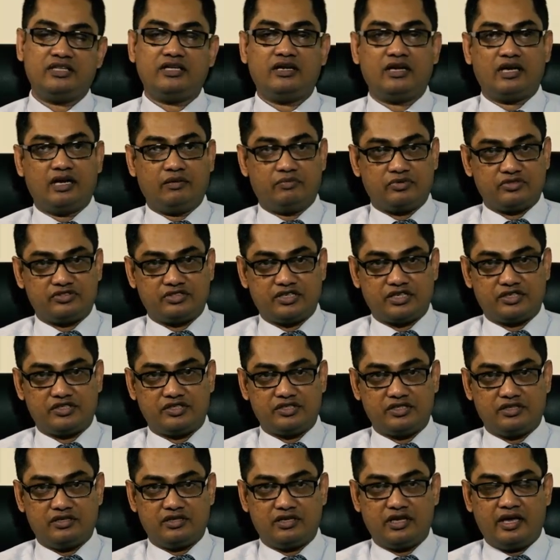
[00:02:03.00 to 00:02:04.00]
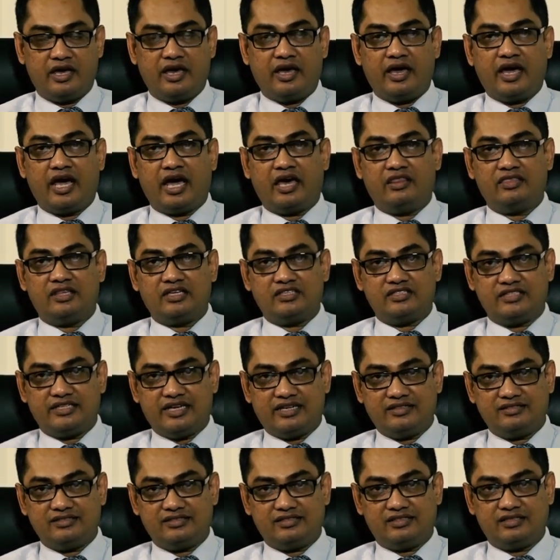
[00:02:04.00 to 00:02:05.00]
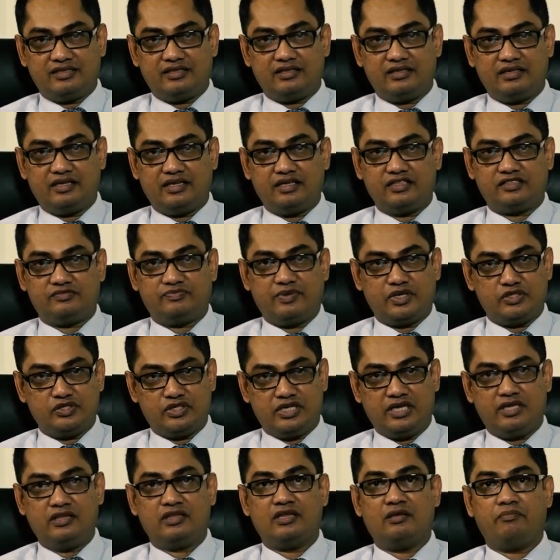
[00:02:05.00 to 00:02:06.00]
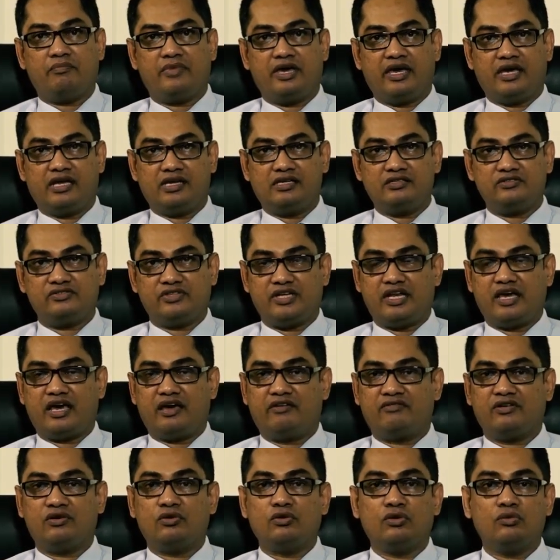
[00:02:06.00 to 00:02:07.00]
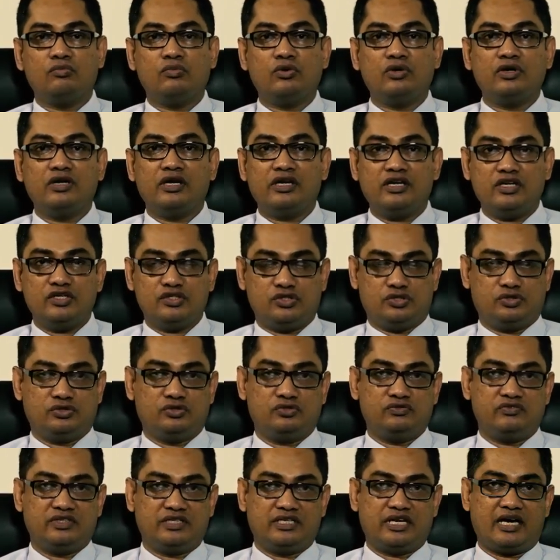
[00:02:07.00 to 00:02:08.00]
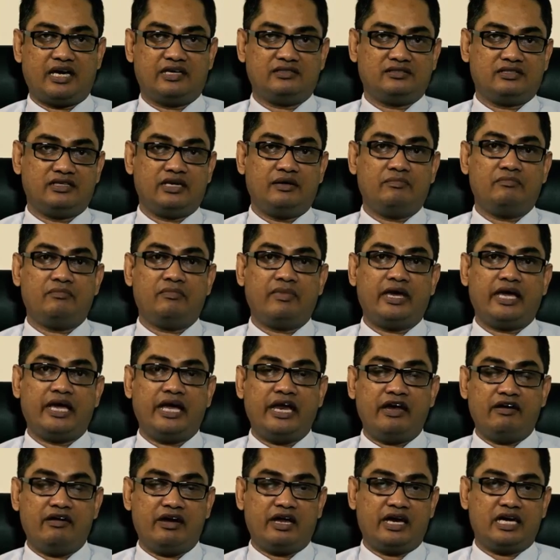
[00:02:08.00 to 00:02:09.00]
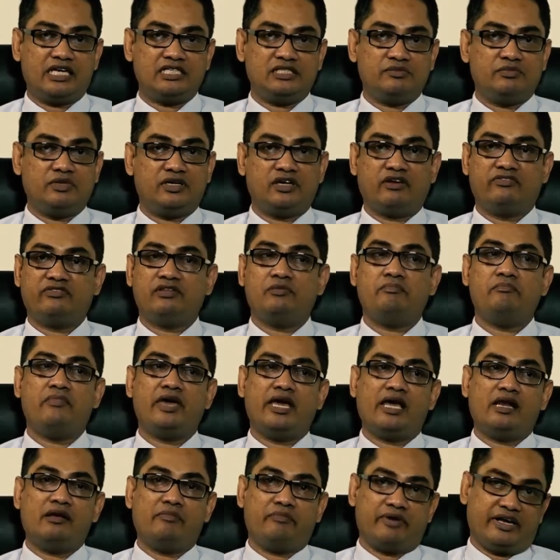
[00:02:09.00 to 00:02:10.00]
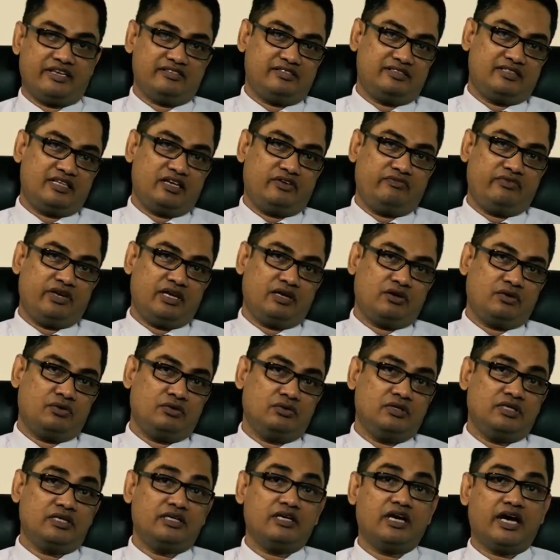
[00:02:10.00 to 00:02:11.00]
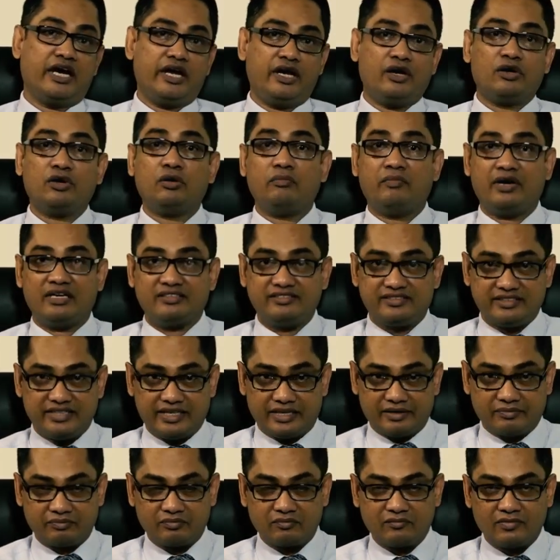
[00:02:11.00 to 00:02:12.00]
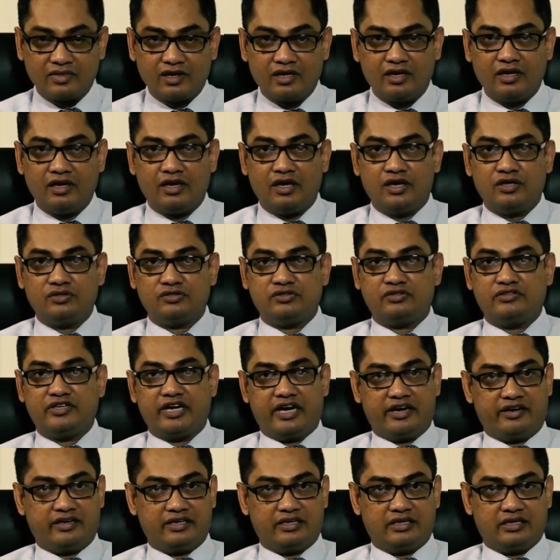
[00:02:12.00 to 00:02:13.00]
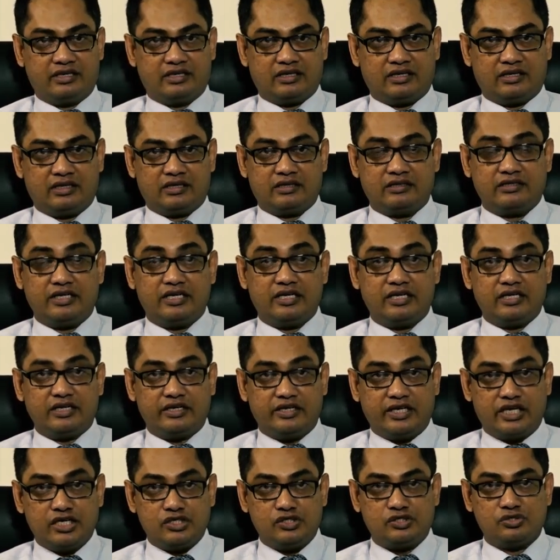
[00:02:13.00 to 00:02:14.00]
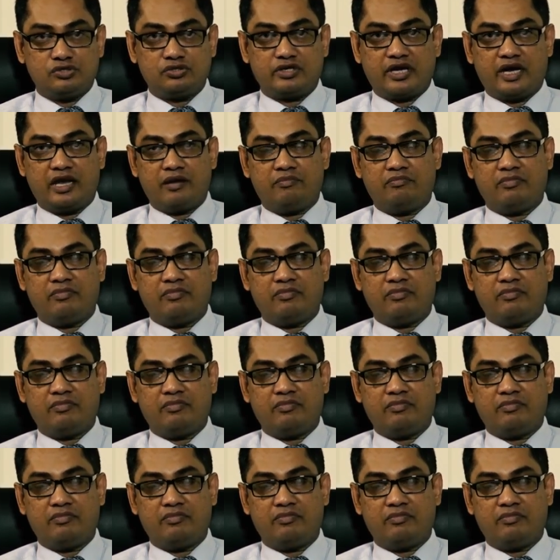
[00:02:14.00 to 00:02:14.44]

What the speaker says: with the liposuction. And the chest, especially in the males, it have a hormonal issues. It has an enlargement of the male breast that we call the gynecomastia. So that issue